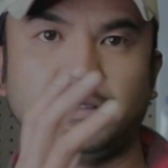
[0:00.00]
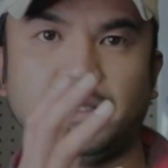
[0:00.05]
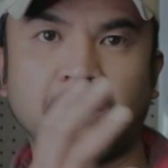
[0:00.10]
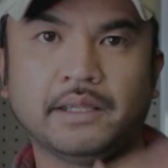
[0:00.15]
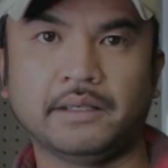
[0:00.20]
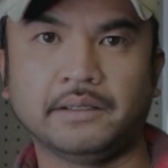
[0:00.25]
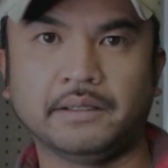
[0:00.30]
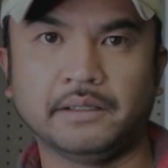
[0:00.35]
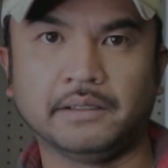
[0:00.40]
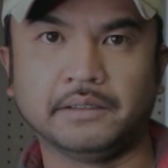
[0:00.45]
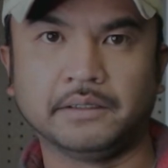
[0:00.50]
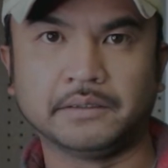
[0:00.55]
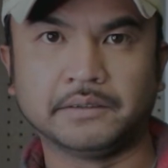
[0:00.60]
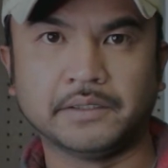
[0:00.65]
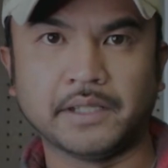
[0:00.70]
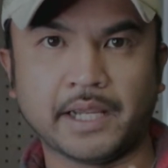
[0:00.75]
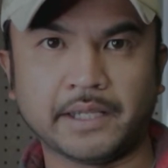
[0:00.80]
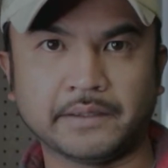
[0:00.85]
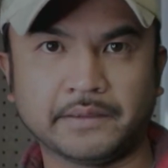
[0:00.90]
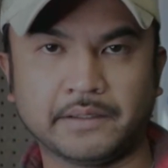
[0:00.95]
then it'll
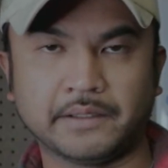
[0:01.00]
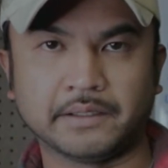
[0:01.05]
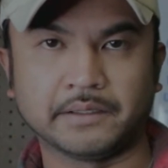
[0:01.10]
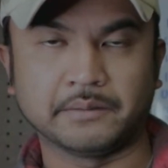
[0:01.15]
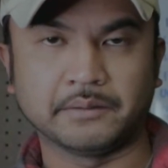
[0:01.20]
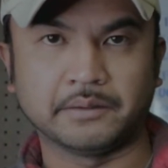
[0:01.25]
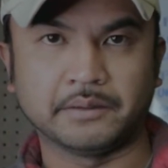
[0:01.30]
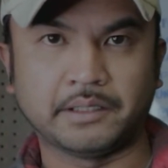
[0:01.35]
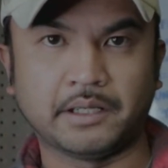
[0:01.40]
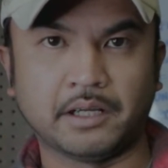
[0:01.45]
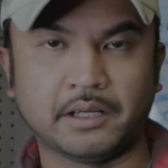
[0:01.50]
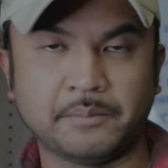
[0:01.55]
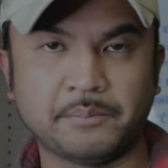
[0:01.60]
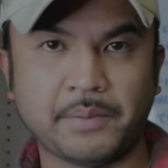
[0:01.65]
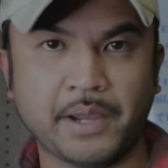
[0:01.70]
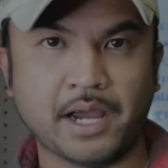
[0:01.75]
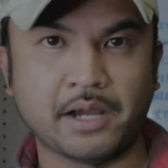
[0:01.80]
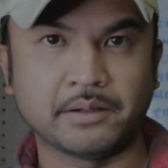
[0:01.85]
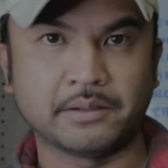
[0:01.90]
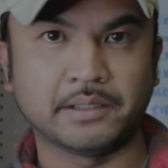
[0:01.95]
ignite the
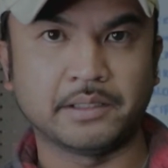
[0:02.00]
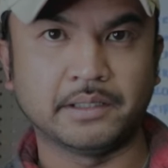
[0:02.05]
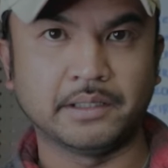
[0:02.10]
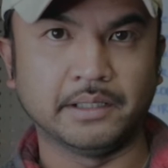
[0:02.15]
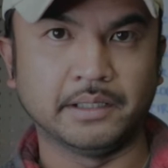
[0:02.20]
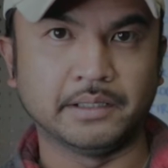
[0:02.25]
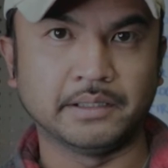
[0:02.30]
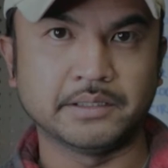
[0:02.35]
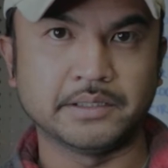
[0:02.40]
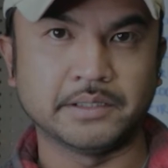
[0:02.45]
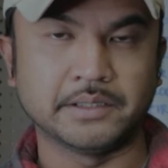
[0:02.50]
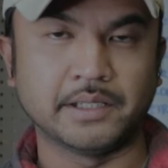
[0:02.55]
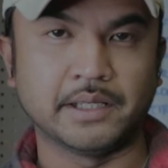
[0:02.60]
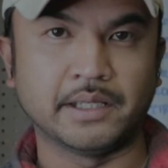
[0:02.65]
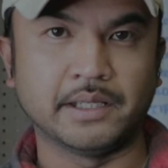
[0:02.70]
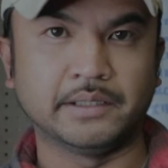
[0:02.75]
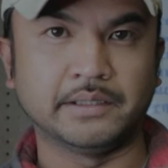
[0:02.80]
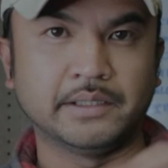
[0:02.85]
gunpowder into